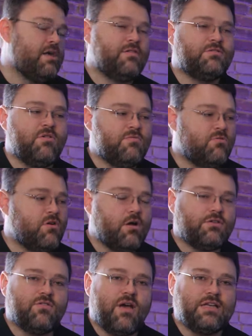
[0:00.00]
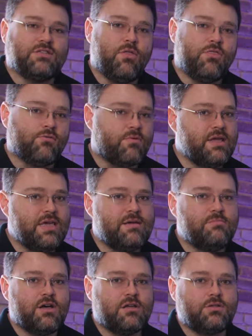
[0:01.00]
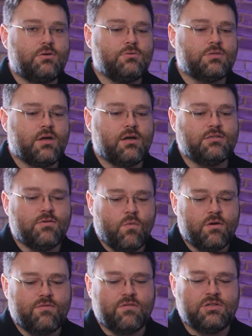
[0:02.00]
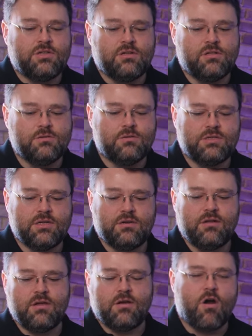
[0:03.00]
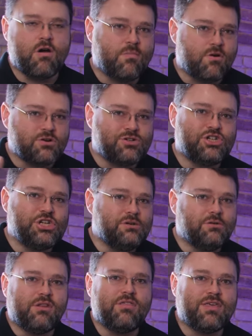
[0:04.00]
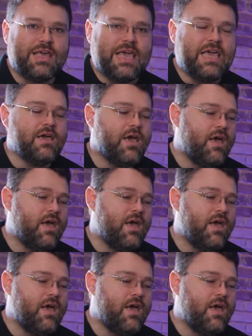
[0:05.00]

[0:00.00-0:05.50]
This motherboard also has three M.2 slots, one of which includes an, an armor shield thingy.